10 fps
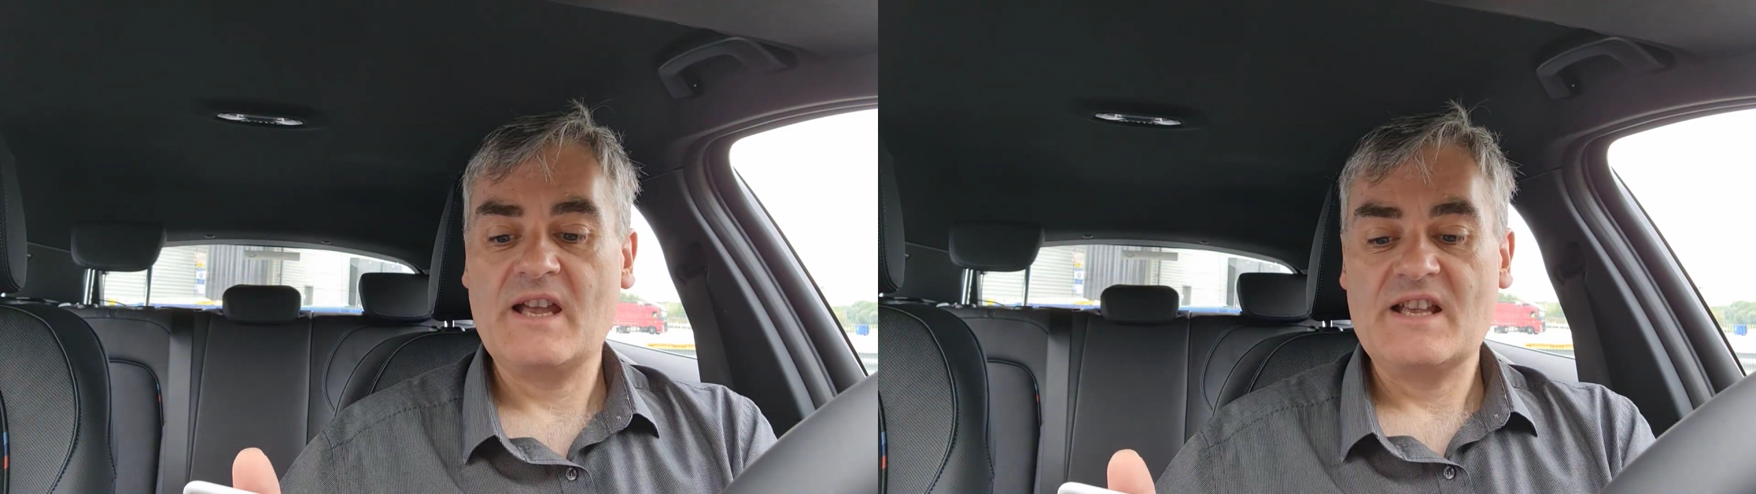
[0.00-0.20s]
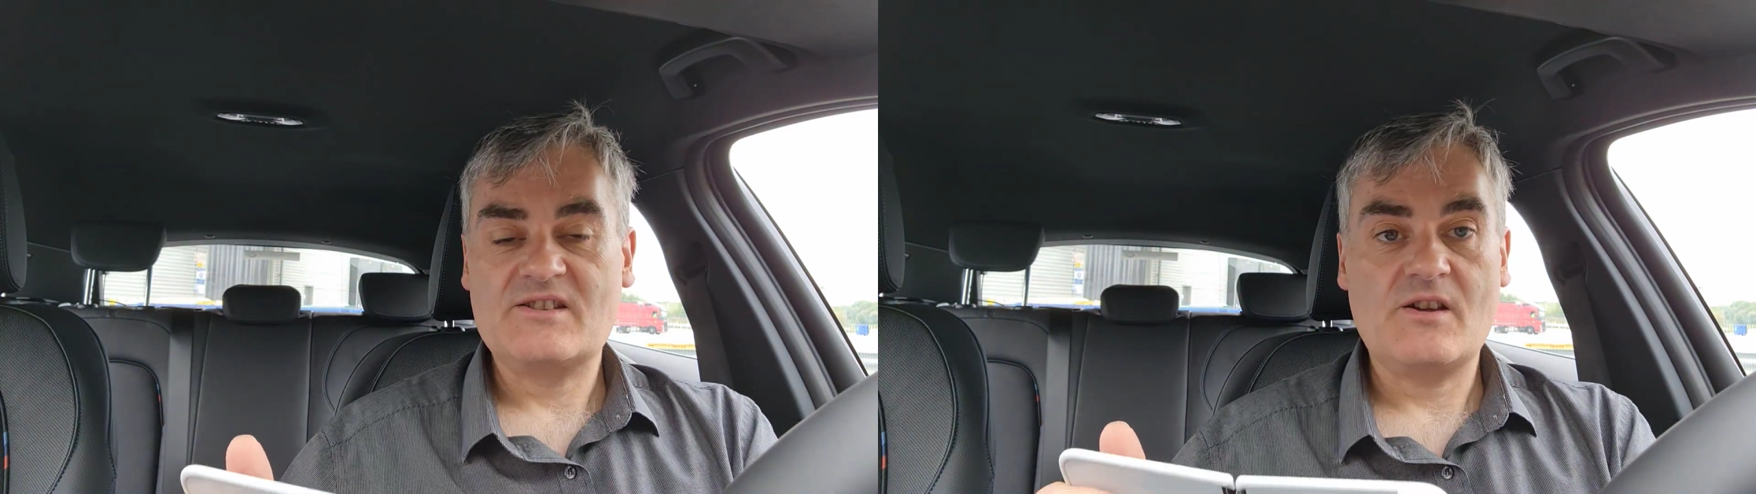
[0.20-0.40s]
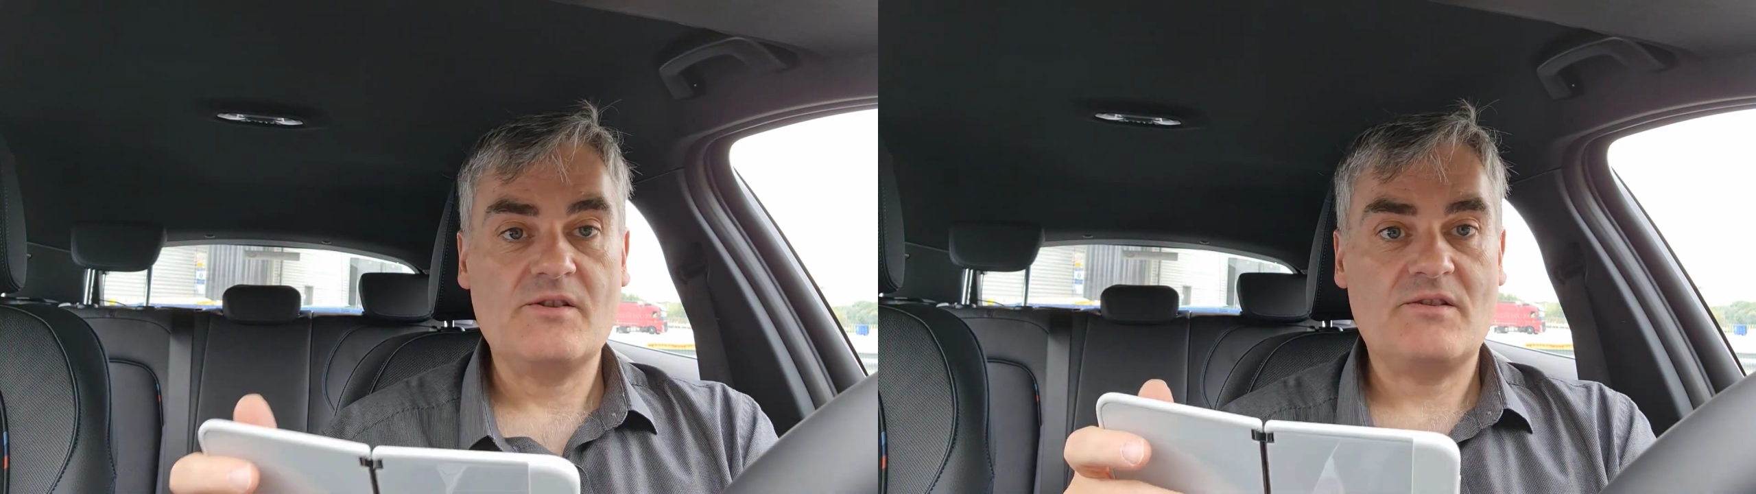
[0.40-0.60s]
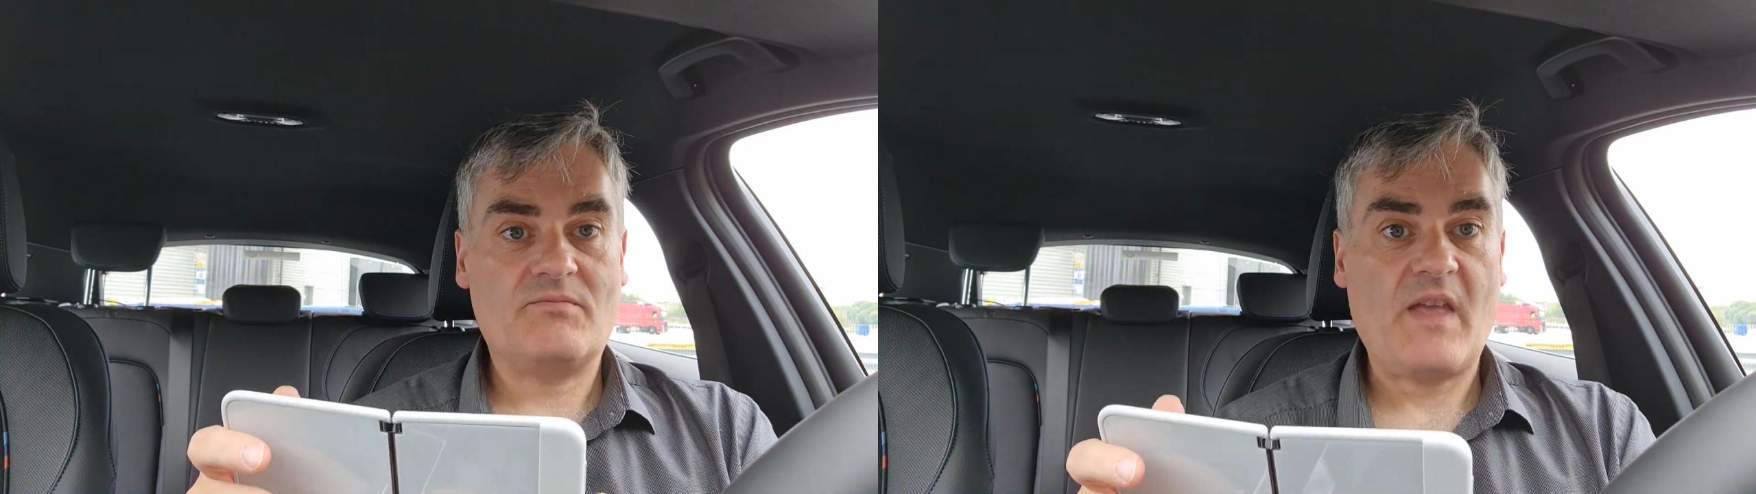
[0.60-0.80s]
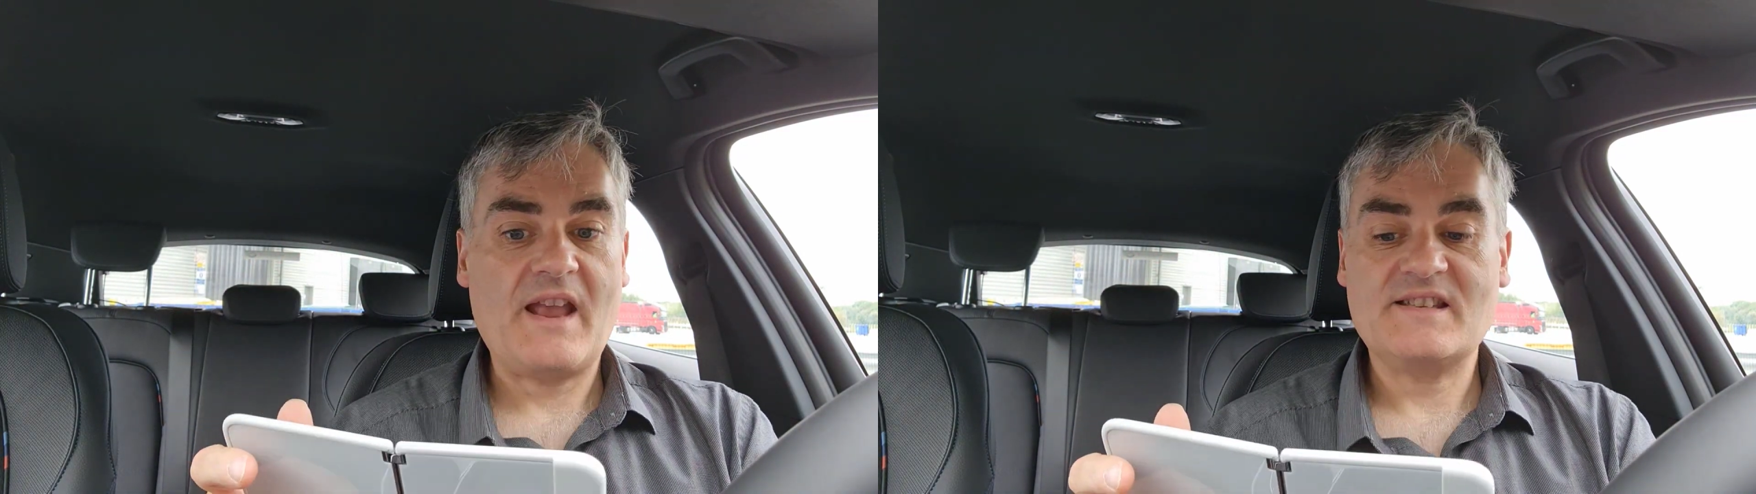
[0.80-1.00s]
so
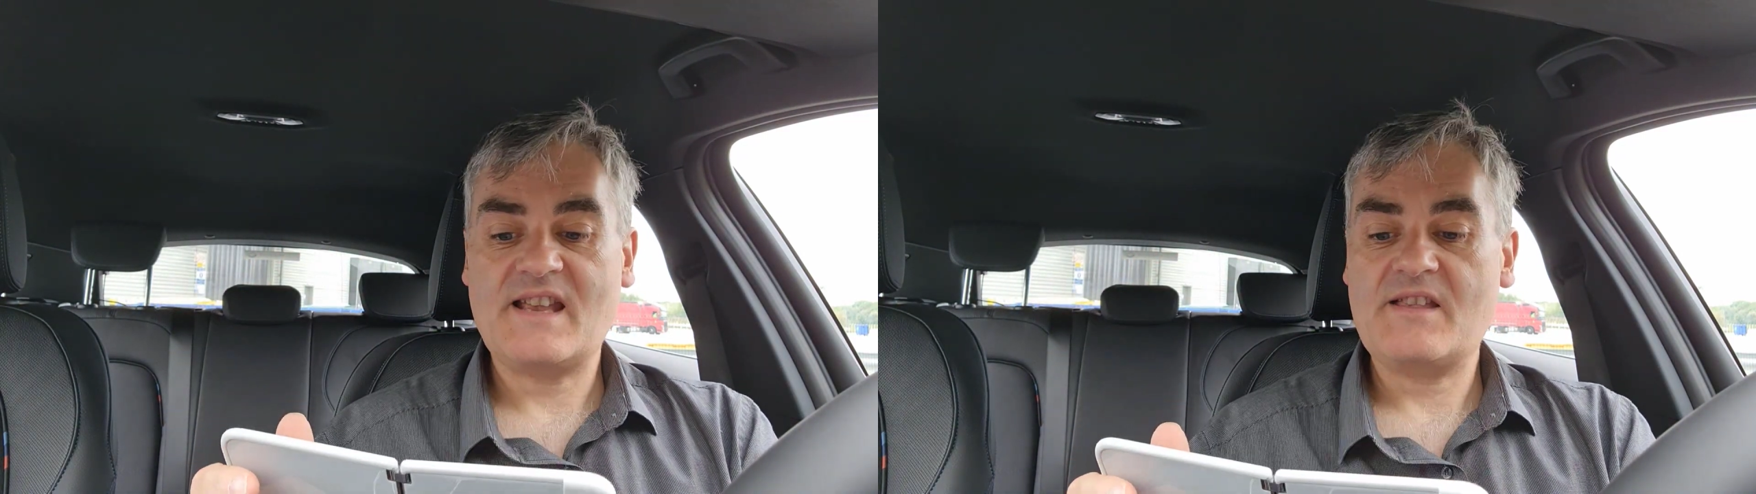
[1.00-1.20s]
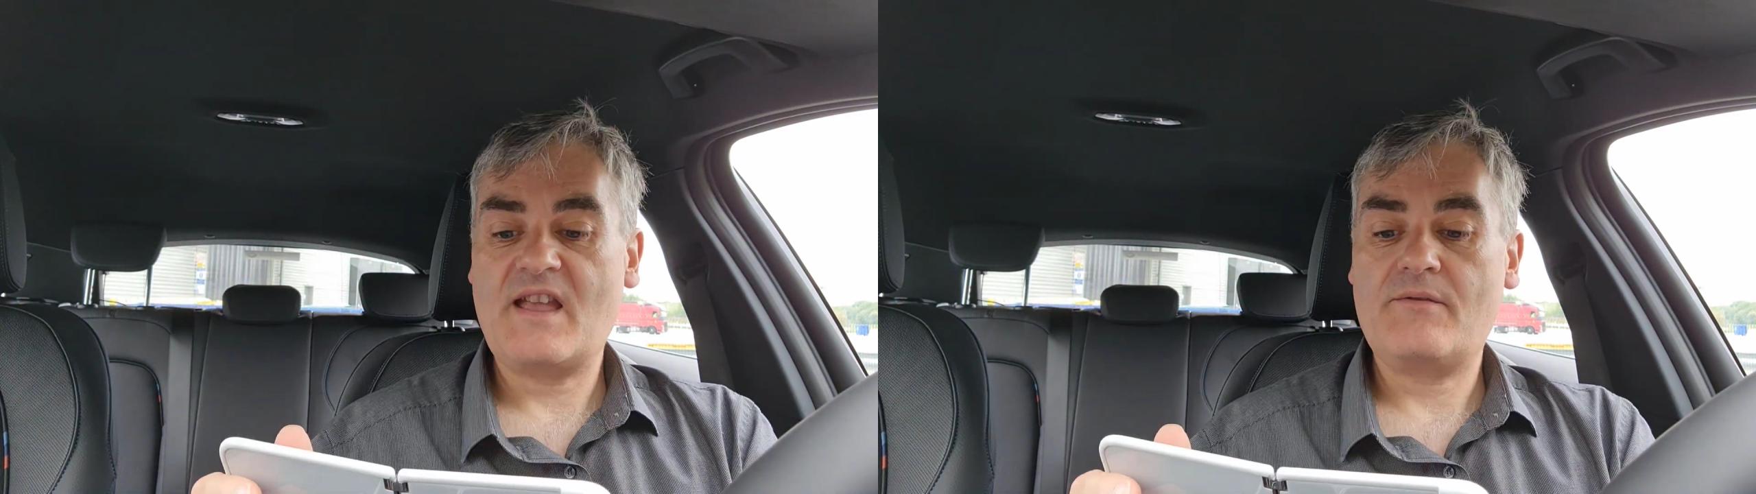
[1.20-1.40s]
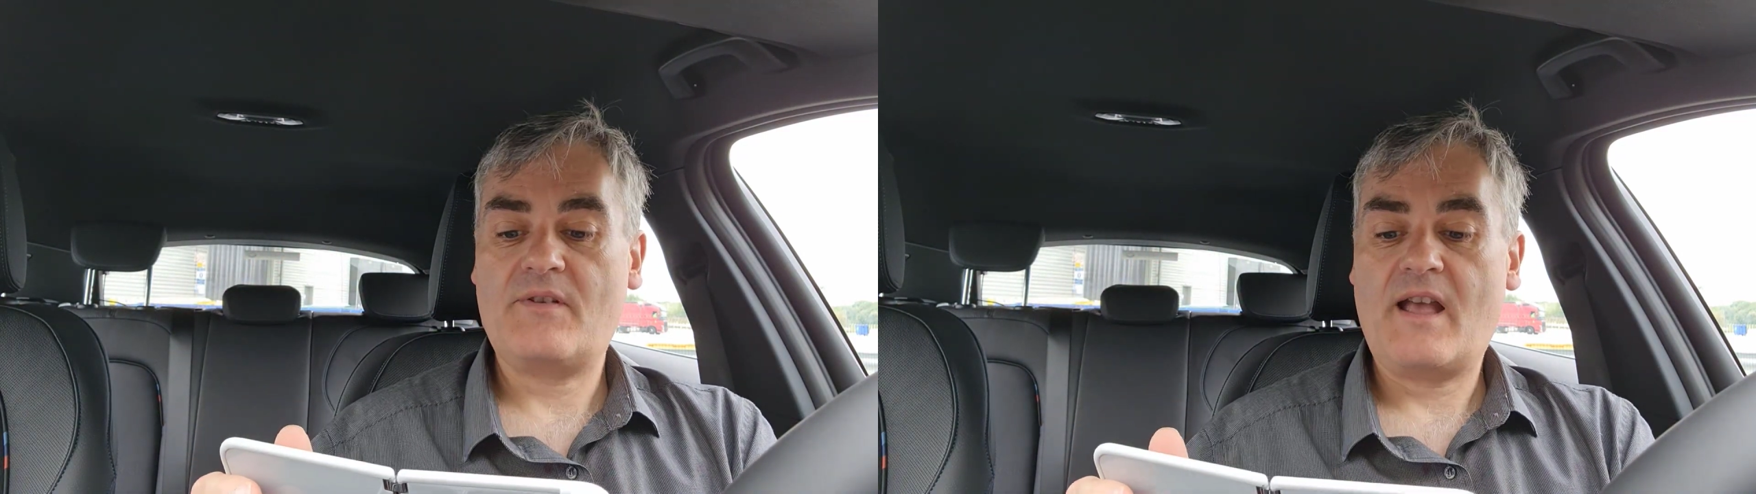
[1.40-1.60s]
they say they've